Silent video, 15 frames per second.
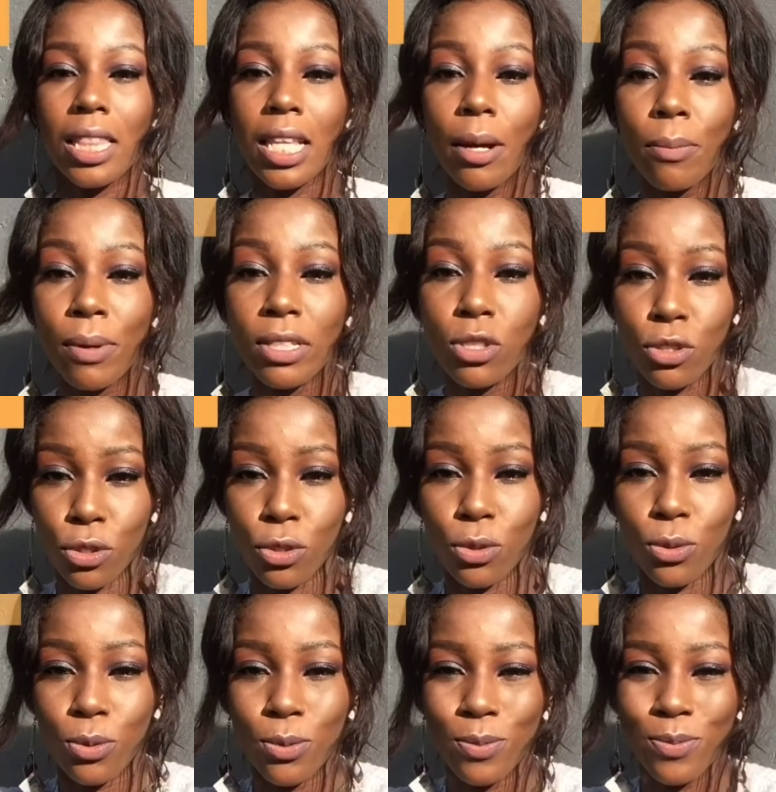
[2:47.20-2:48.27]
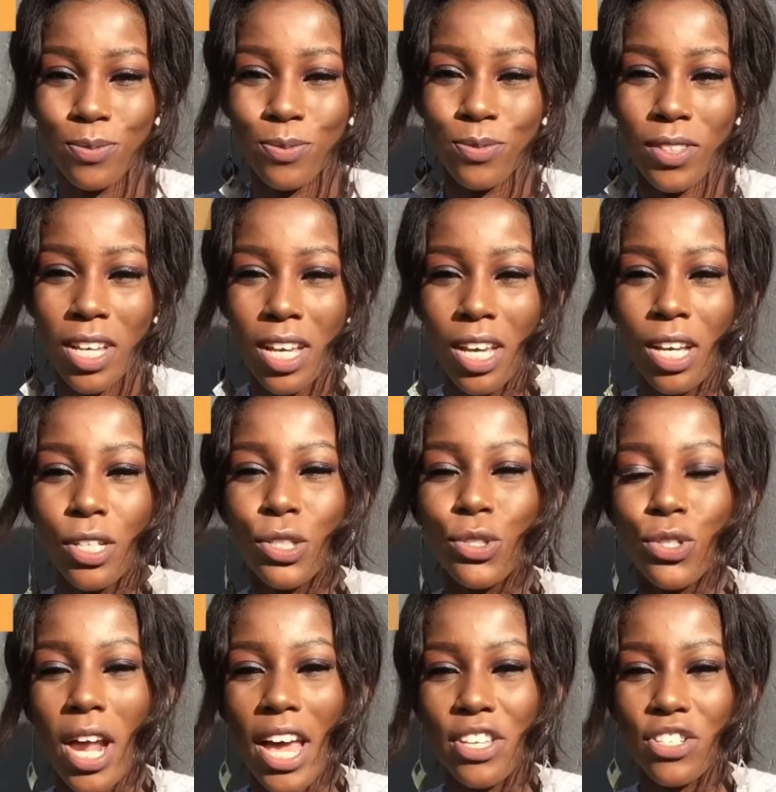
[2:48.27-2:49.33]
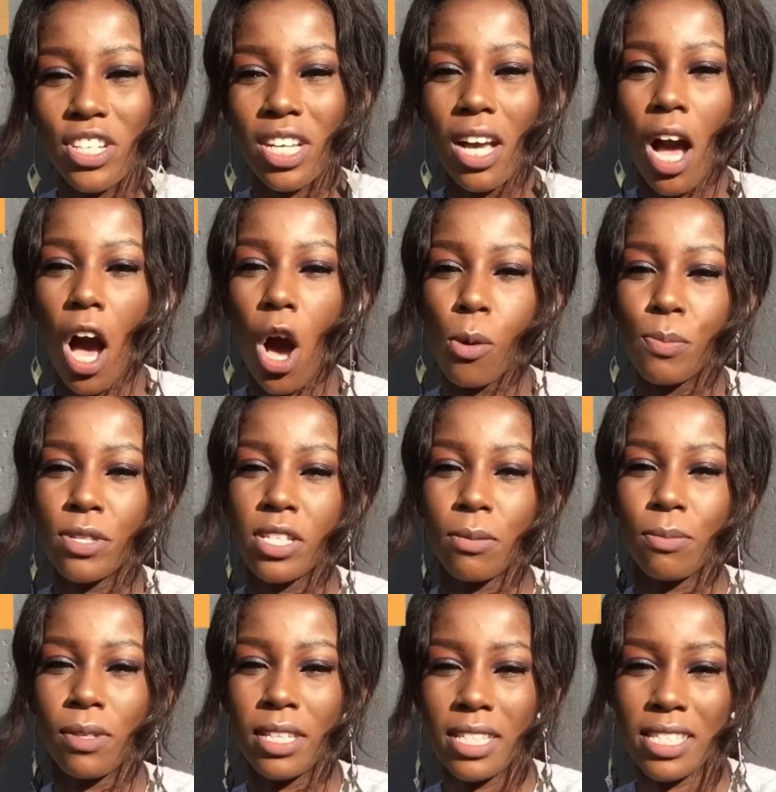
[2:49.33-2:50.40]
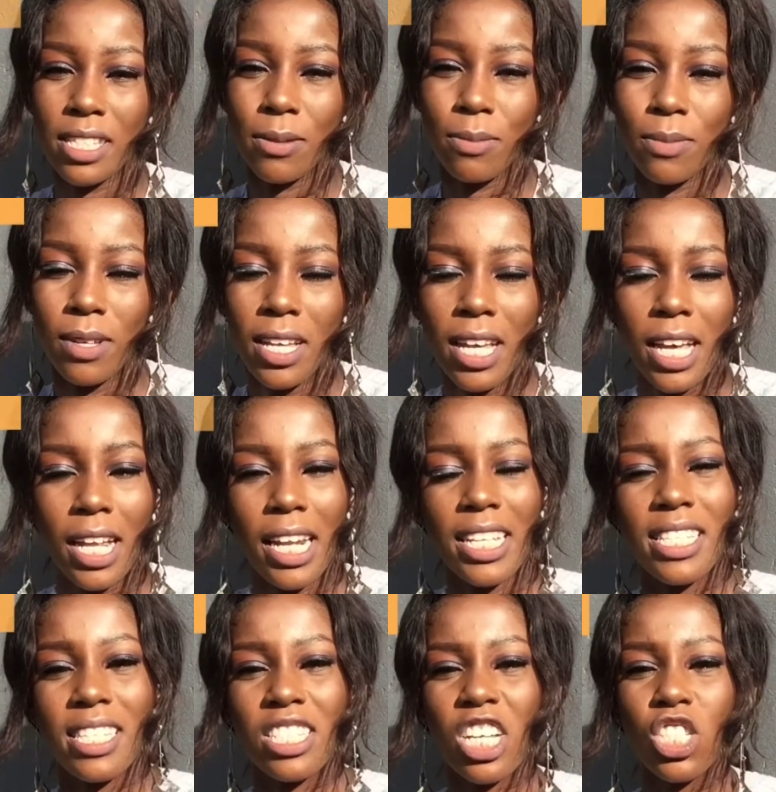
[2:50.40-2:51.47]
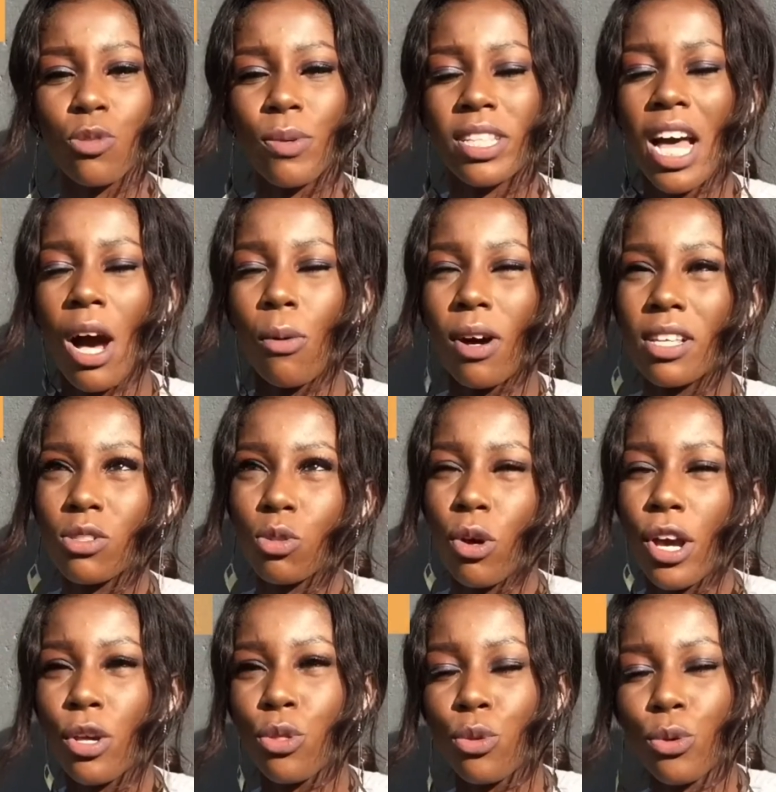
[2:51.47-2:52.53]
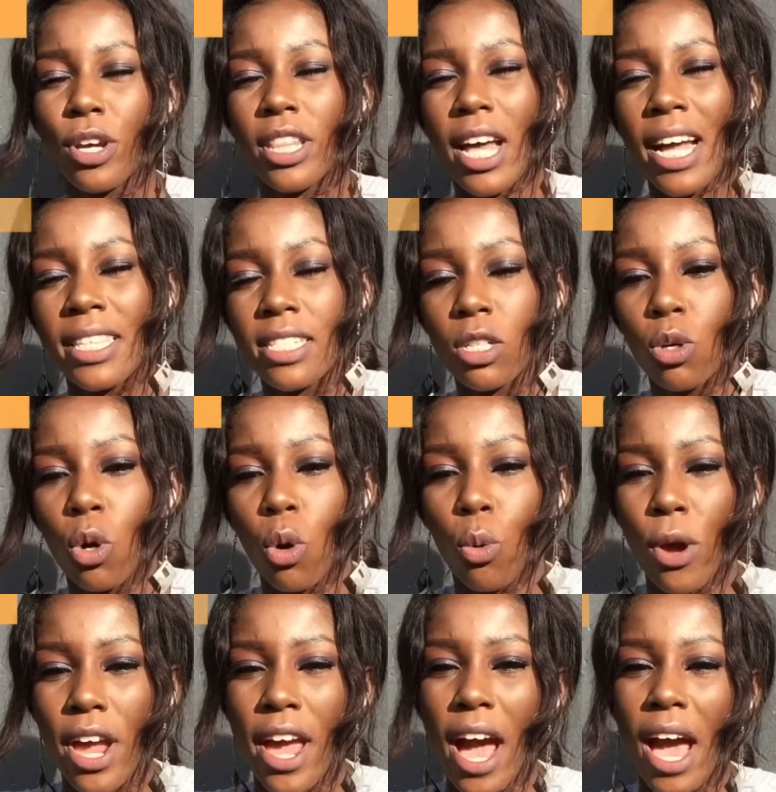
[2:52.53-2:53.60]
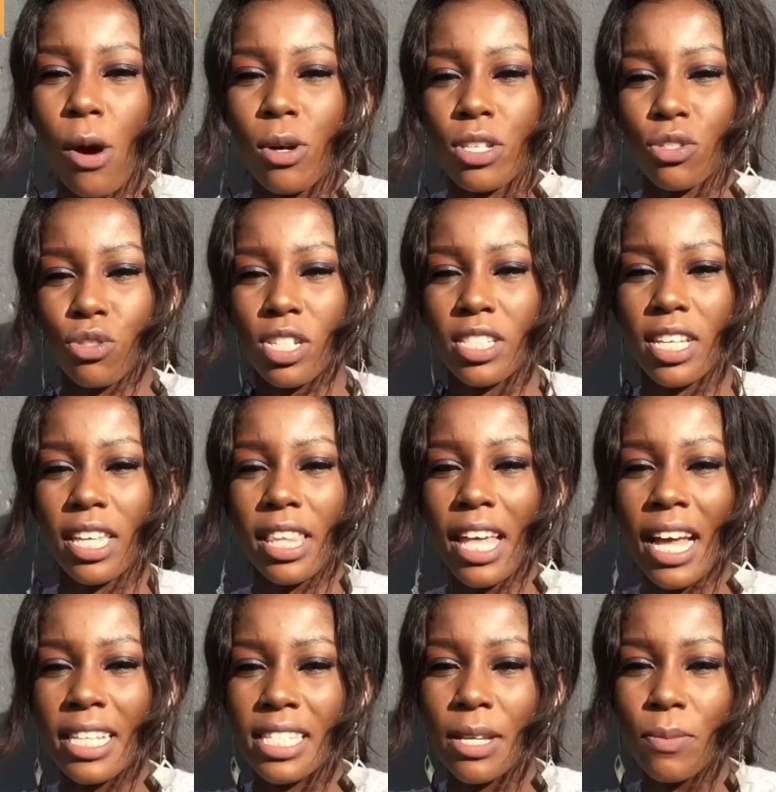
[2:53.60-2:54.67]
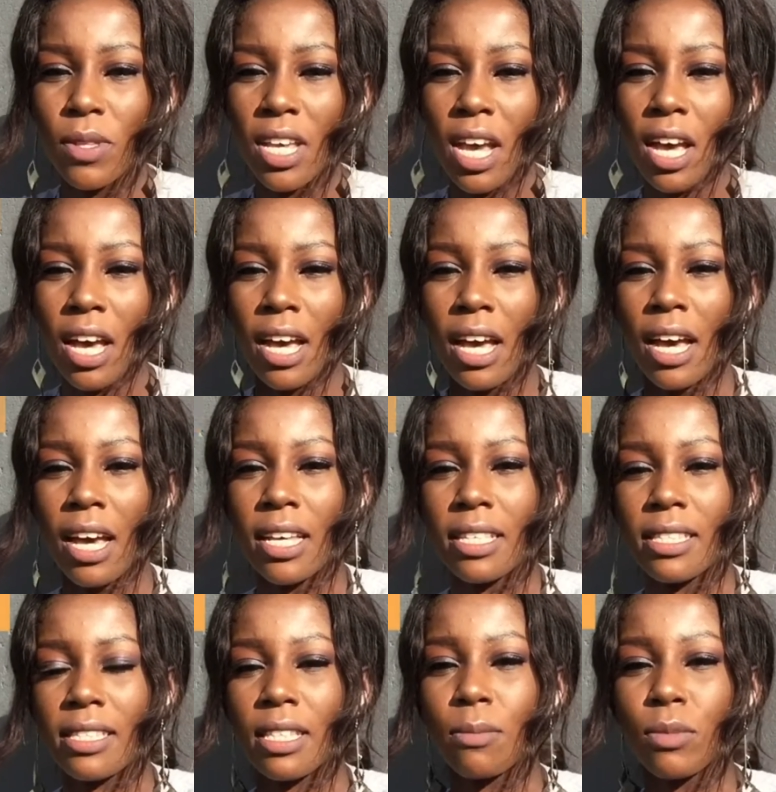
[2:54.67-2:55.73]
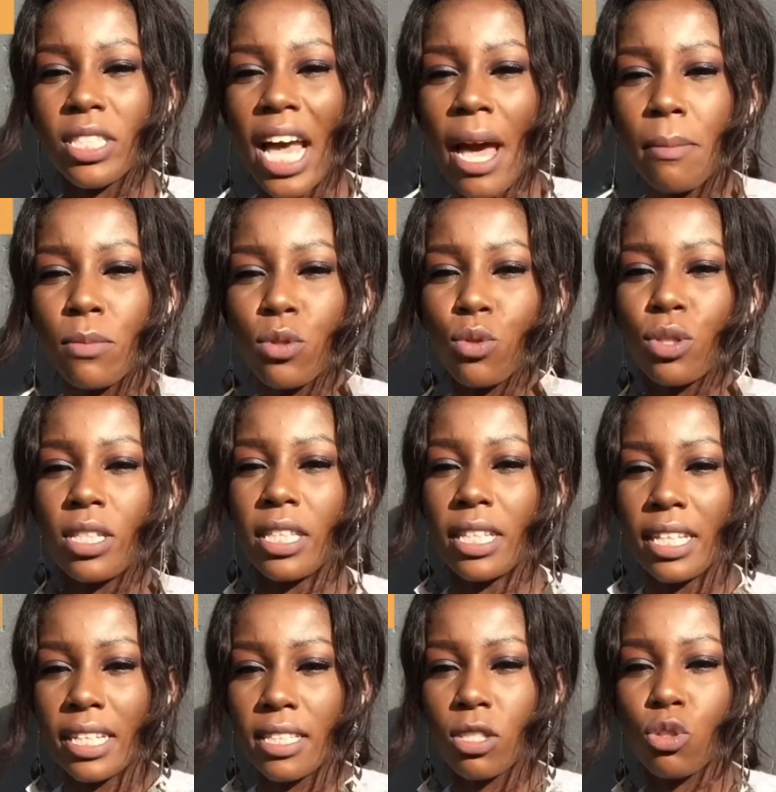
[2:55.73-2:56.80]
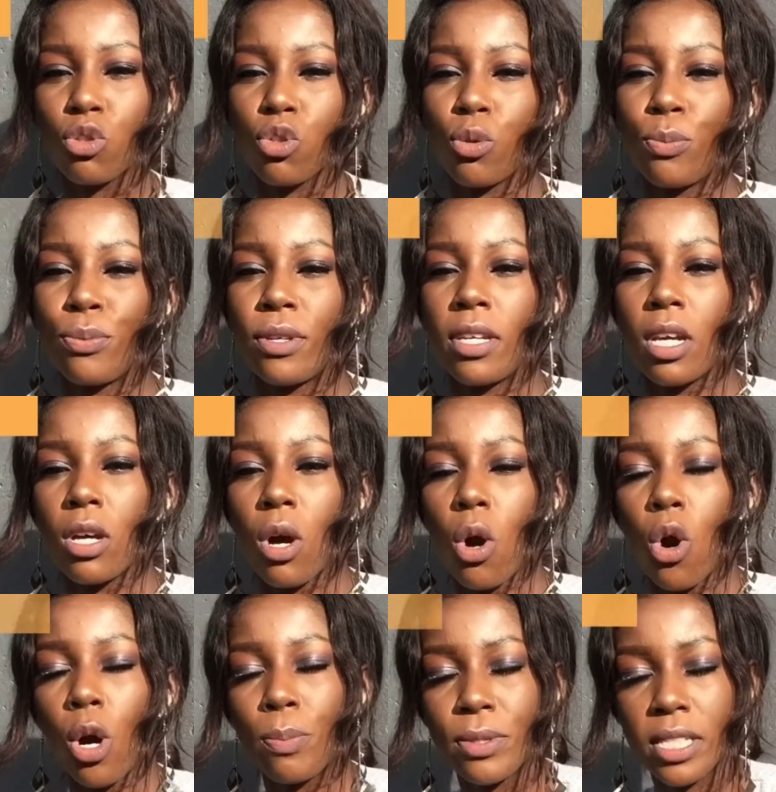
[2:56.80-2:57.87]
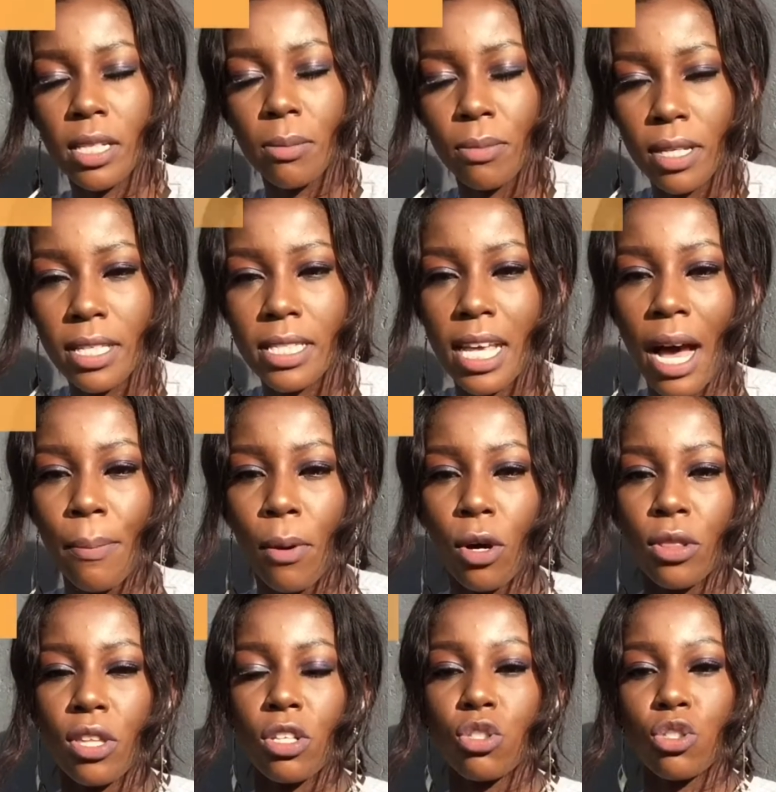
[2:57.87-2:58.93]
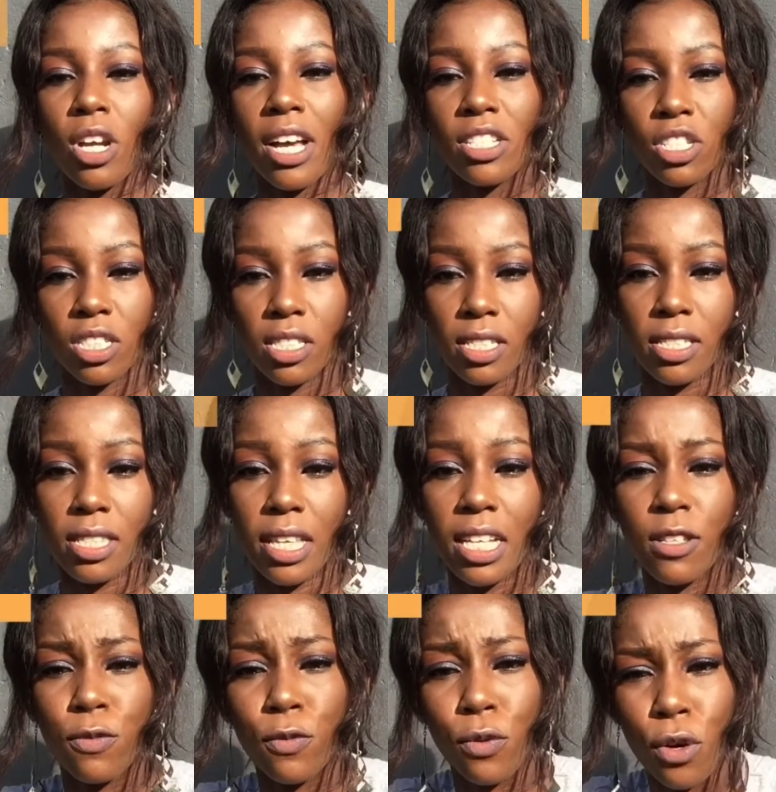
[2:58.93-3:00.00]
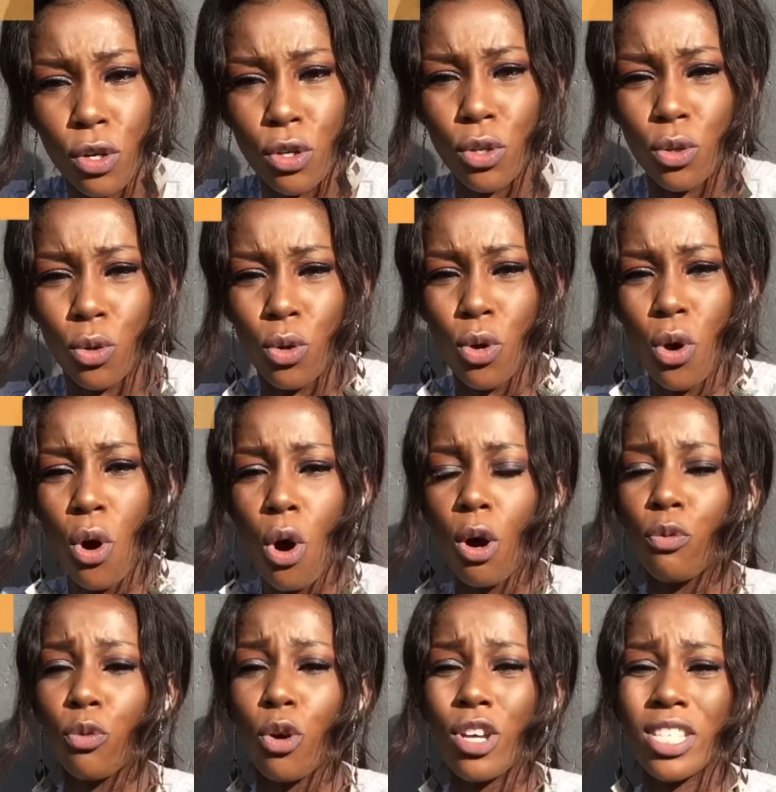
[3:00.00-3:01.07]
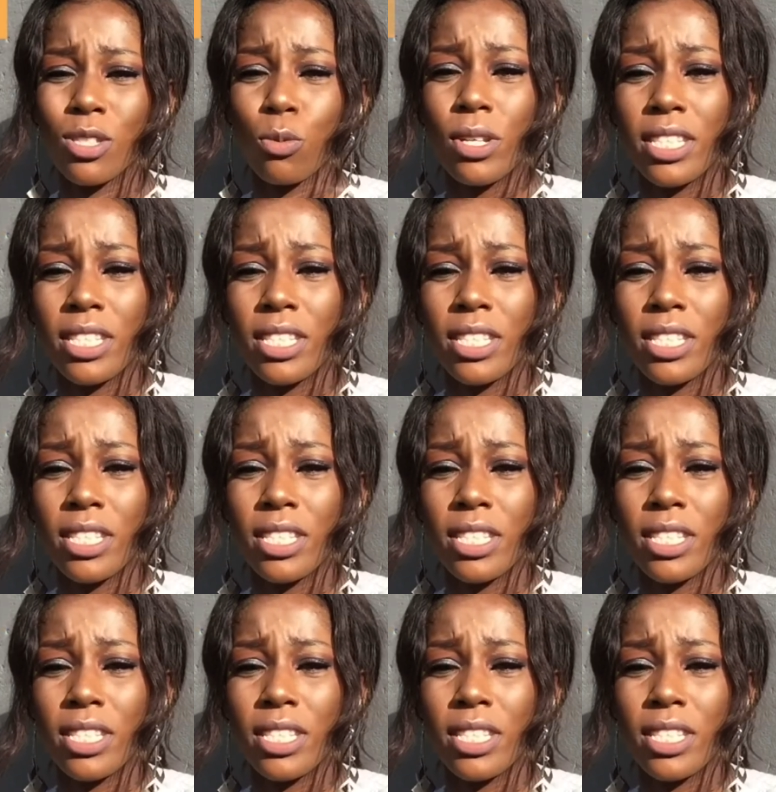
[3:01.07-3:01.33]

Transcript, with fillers: Number two, tragic optimism. Ladies and gentlemen, I was going through an article where I was reading that Sometimes you need to be optimist about the tragedies that for you. Of course,